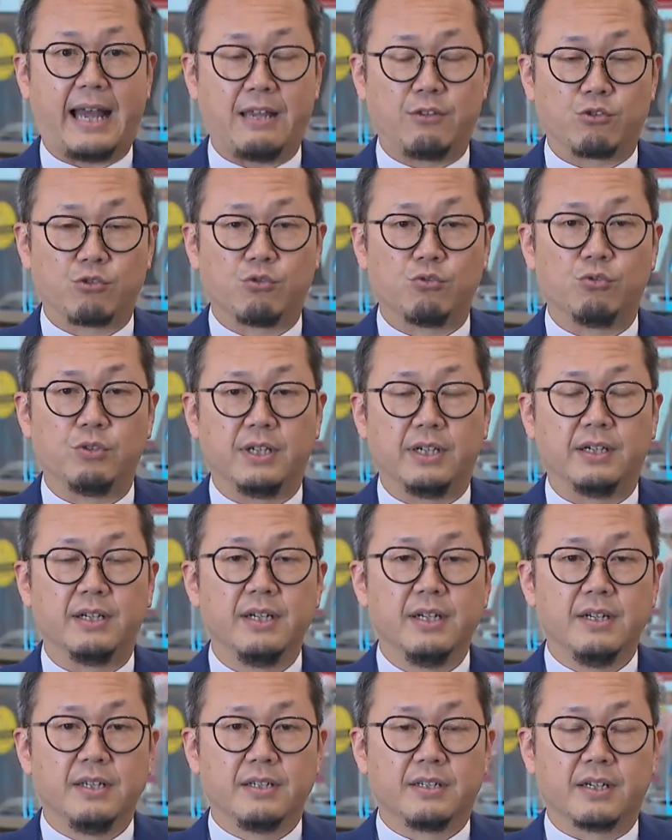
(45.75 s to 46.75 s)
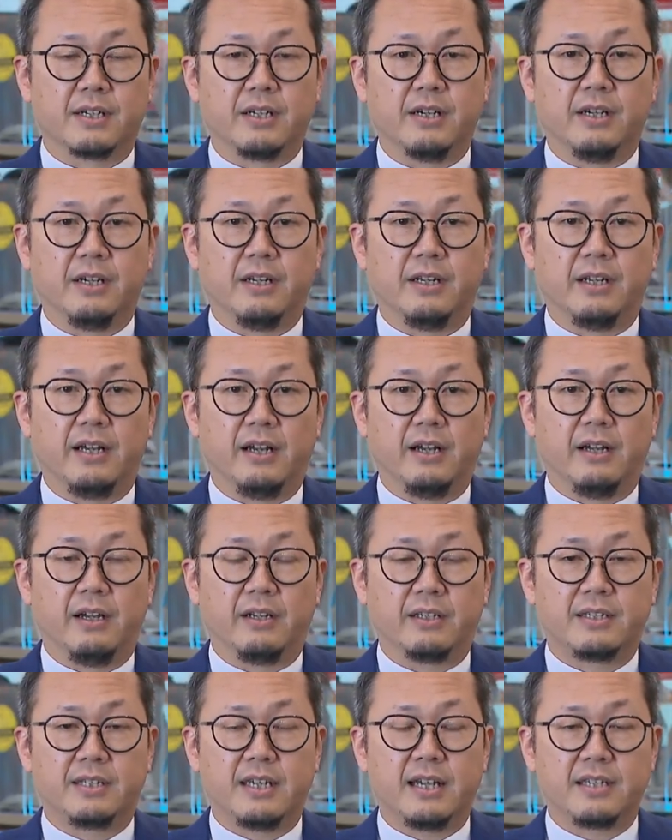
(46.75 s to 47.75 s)
We hope the students will bring these
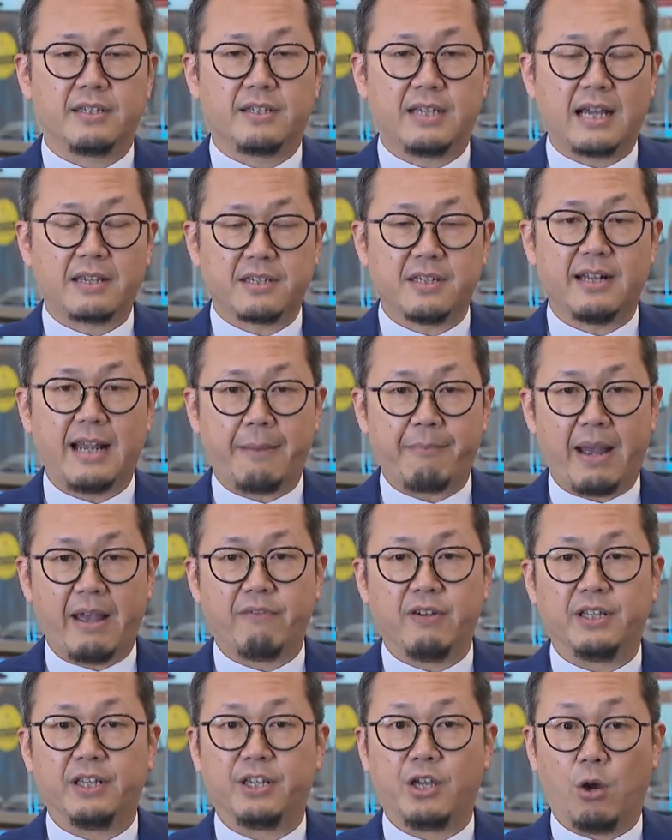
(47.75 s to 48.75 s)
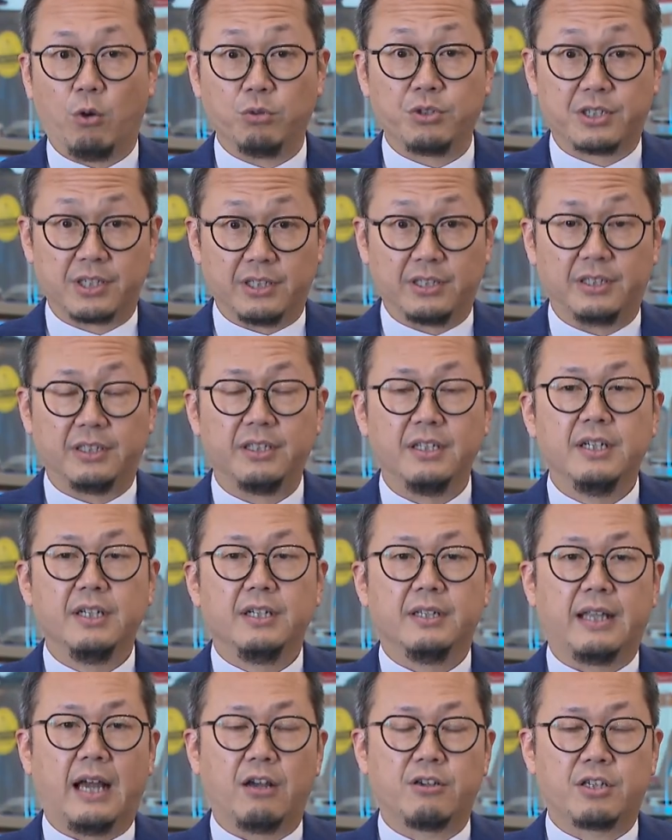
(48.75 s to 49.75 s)
stamps back to Japan, taking memories of
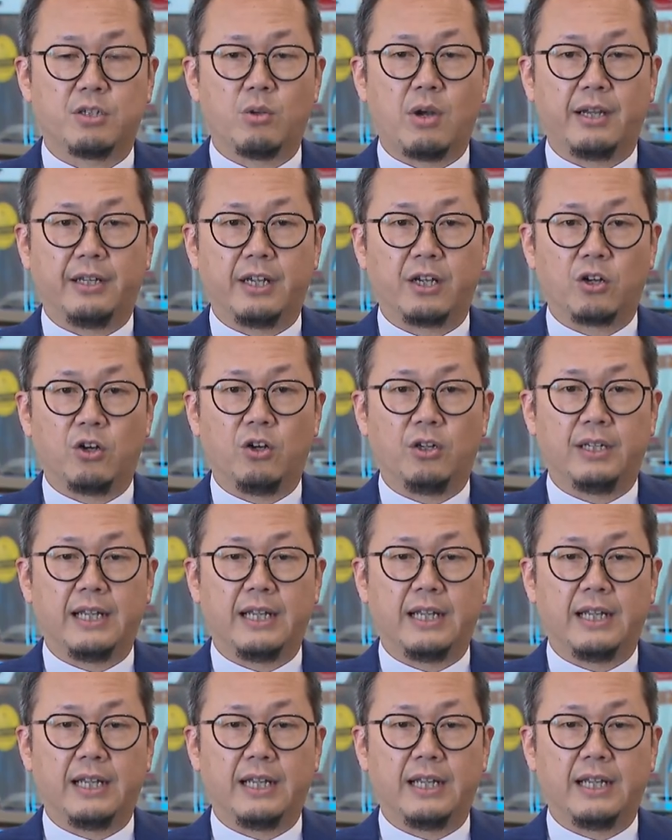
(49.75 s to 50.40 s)
Taiwan back